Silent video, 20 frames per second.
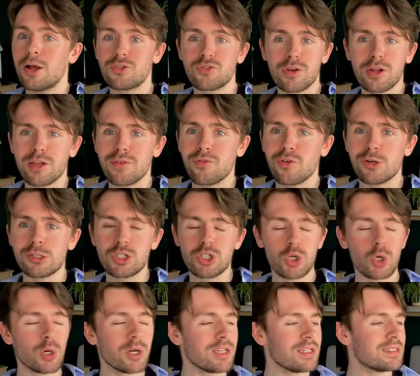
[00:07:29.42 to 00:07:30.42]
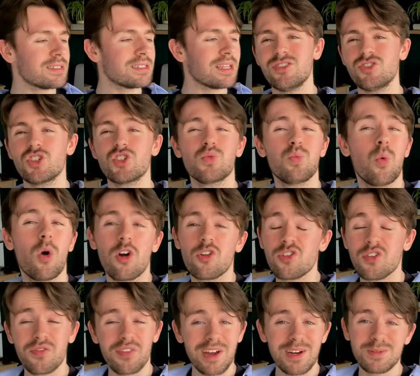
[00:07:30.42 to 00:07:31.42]
drink of your choice and just watch a
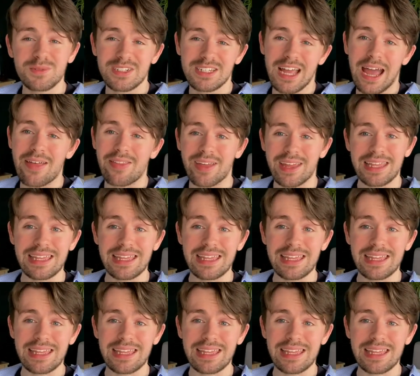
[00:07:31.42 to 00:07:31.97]
film together.